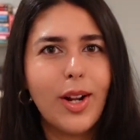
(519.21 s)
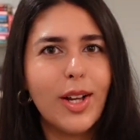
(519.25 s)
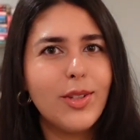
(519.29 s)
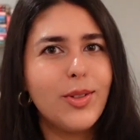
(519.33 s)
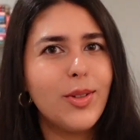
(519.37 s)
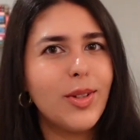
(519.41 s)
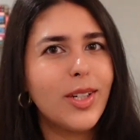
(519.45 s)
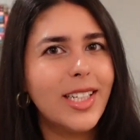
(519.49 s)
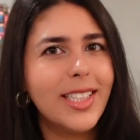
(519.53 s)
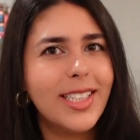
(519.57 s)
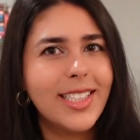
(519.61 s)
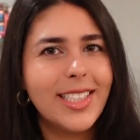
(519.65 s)

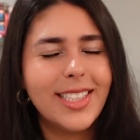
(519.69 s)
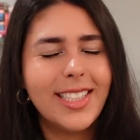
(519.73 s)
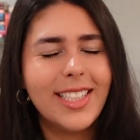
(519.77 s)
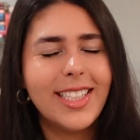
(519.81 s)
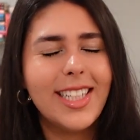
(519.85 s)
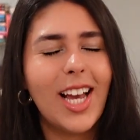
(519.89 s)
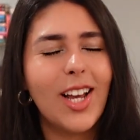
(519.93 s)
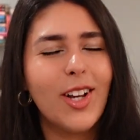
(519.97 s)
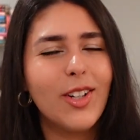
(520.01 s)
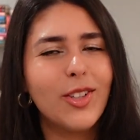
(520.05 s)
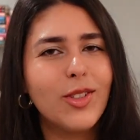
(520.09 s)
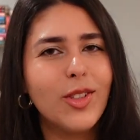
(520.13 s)
As you can
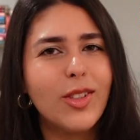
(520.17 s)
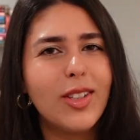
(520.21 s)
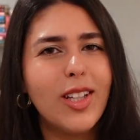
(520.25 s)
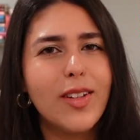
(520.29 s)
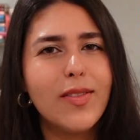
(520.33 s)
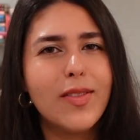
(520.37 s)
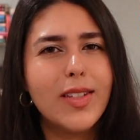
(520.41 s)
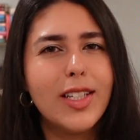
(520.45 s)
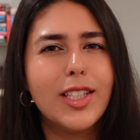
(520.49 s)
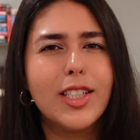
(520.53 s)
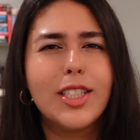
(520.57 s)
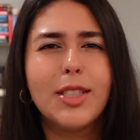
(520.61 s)
see, I also
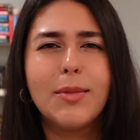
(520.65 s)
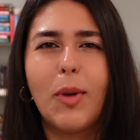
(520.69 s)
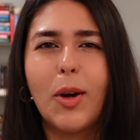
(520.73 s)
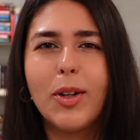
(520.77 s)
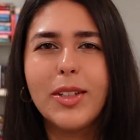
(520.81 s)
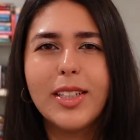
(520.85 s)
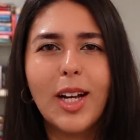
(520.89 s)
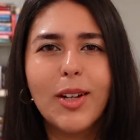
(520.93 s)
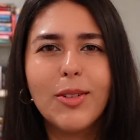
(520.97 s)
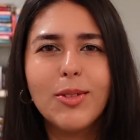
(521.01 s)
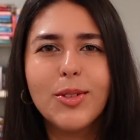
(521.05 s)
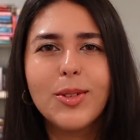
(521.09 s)
love these
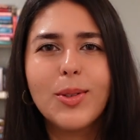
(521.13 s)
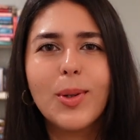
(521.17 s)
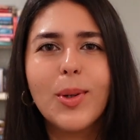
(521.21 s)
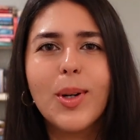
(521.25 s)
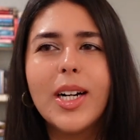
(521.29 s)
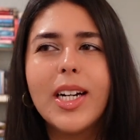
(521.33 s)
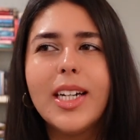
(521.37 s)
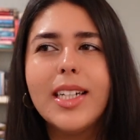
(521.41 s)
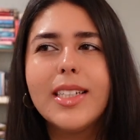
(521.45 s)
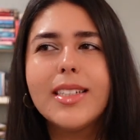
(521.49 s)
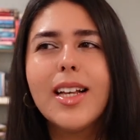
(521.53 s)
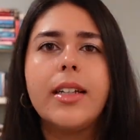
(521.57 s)
small town
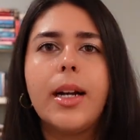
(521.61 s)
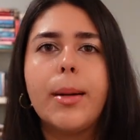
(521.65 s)
stories,